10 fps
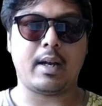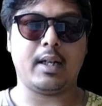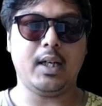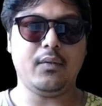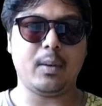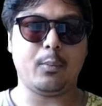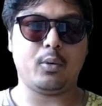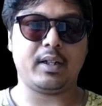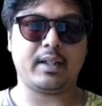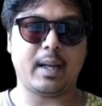And if
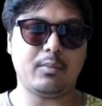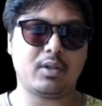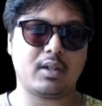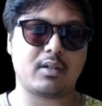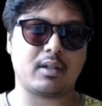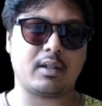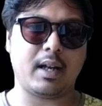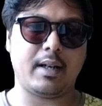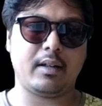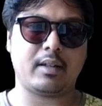opponent captures the
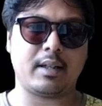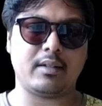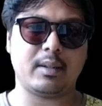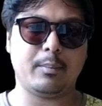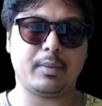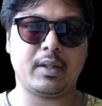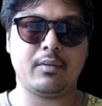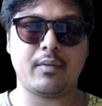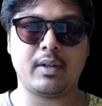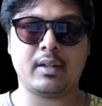knight, then
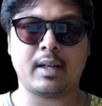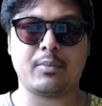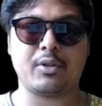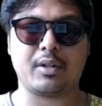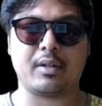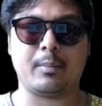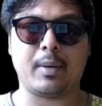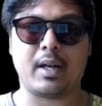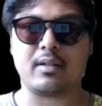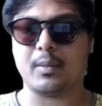simply we will capture
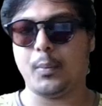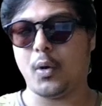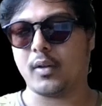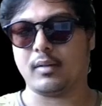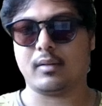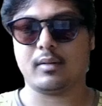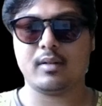the passed pawn.